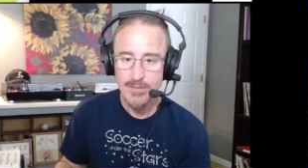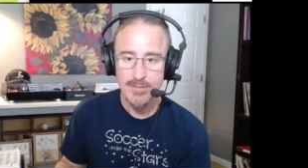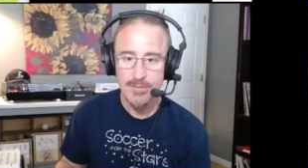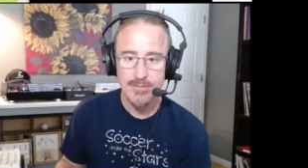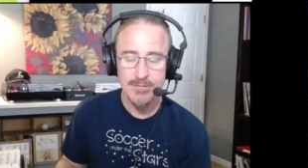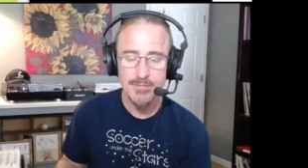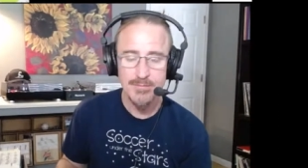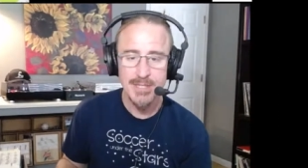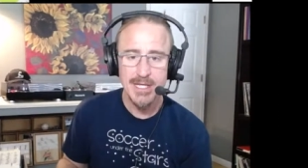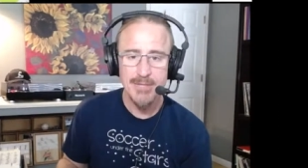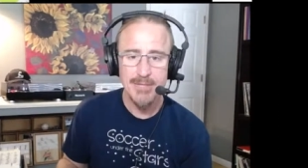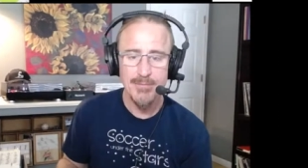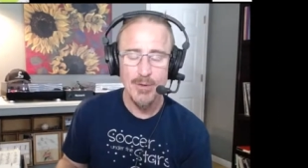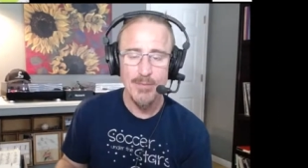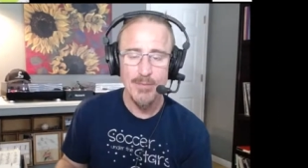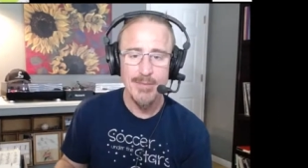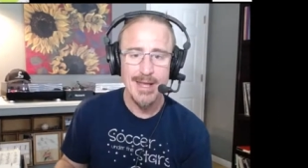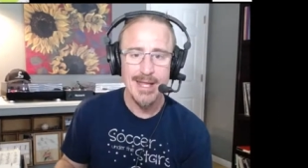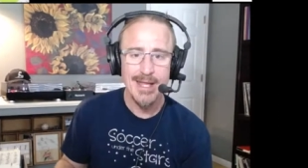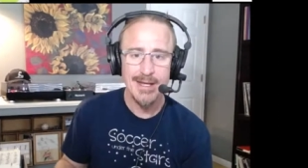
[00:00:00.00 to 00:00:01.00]
people,
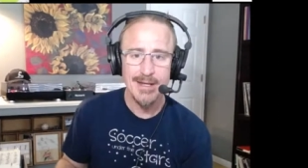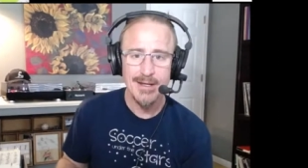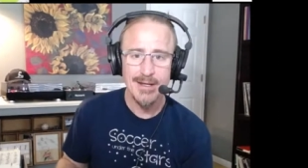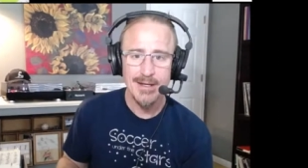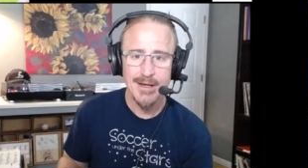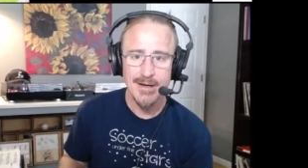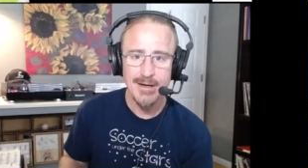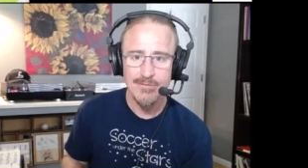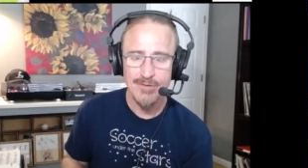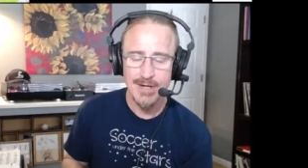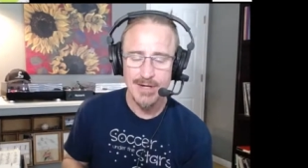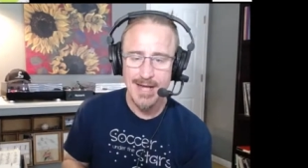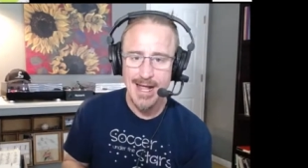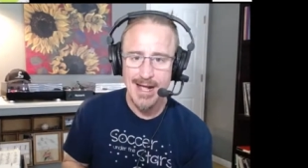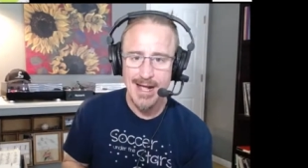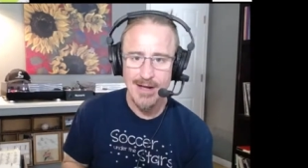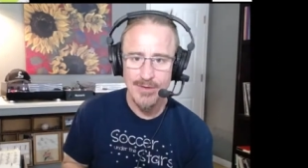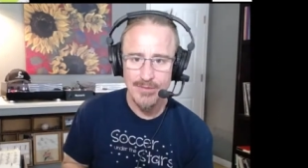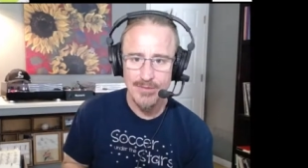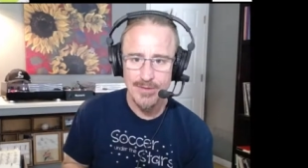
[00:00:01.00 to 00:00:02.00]
men of
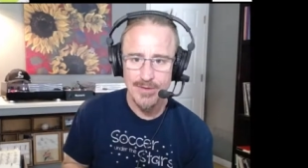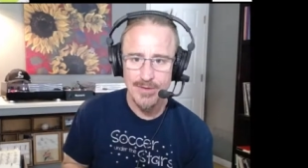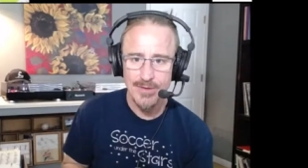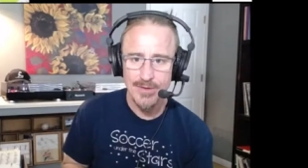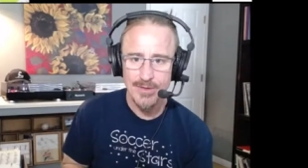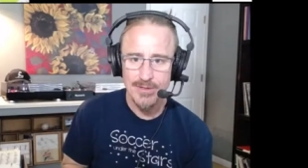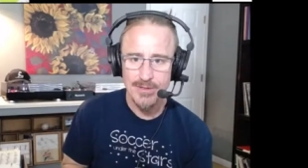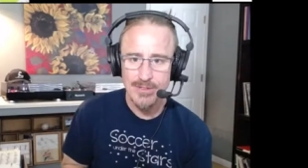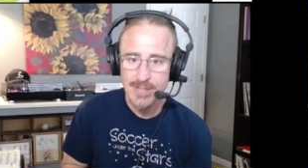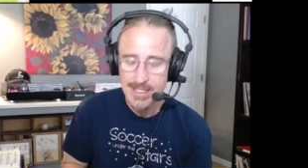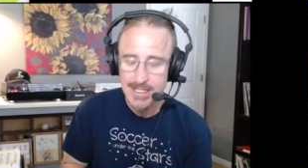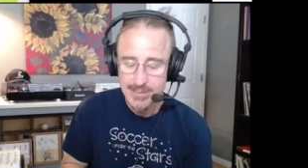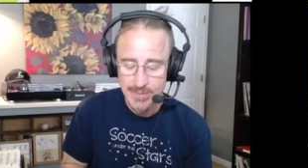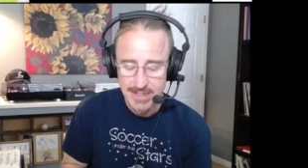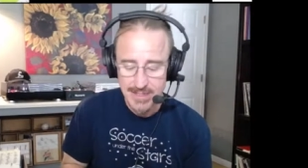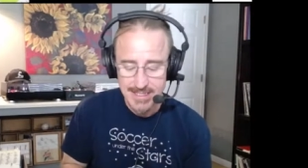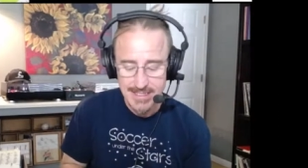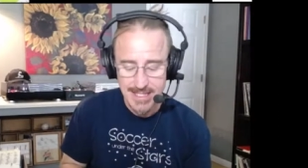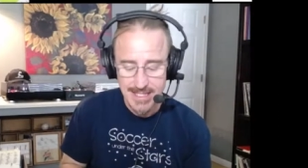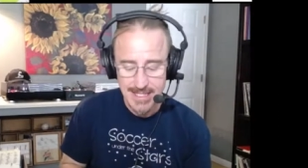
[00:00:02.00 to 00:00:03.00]
renown. So that's
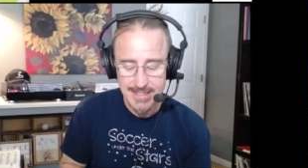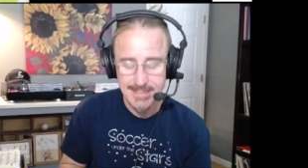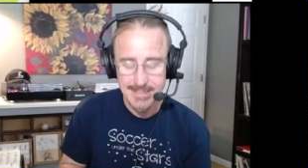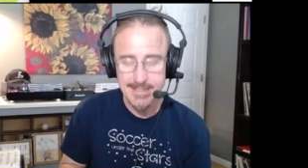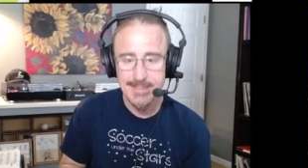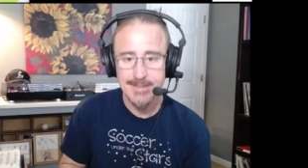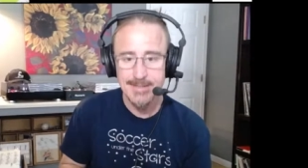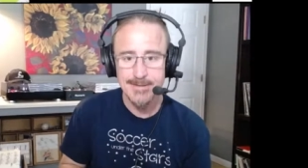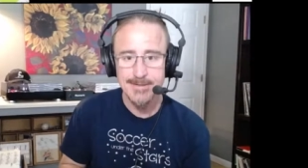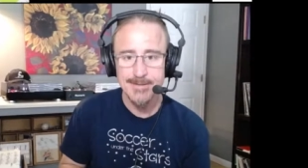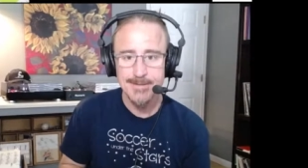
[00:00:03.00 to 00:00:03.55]
what it says.